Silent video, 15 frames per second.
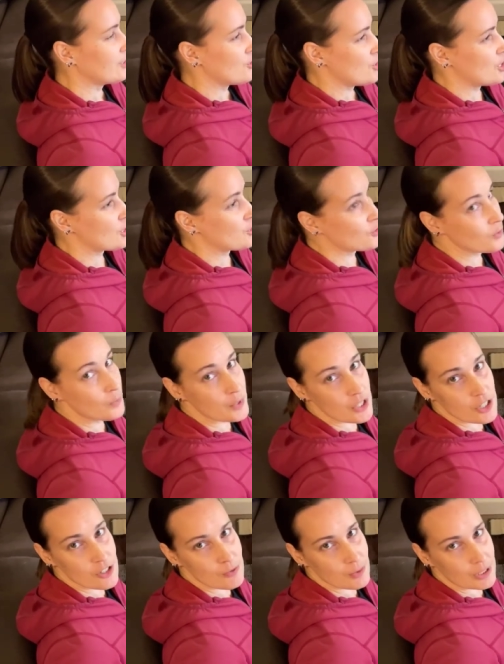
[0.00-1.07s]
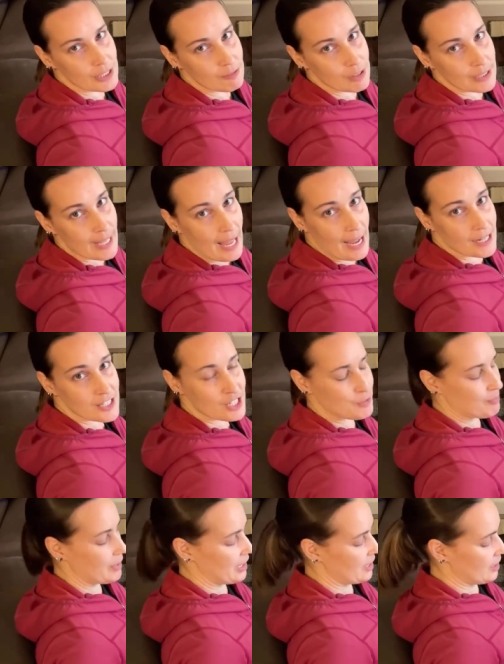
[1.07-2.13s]
She can do it when she's really
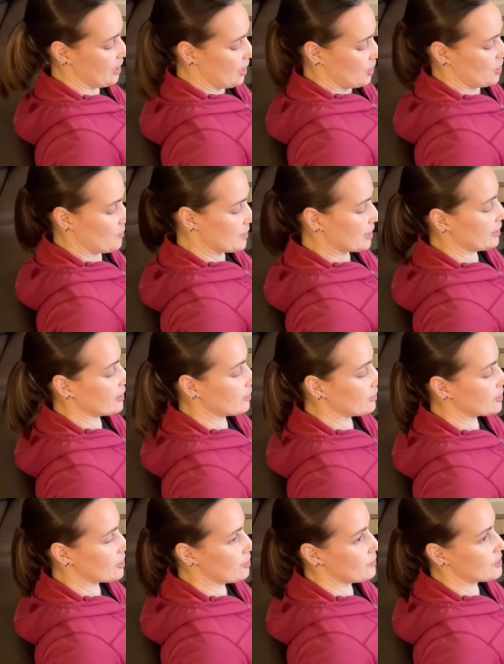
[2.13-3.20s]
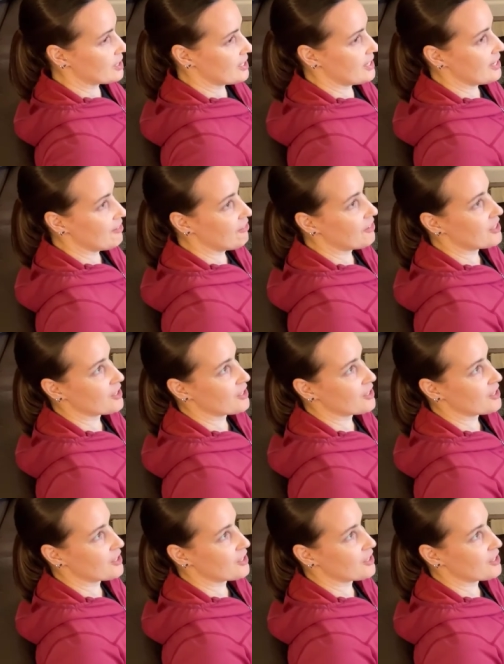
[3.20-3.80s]
relaxed, but she was a little too stiff,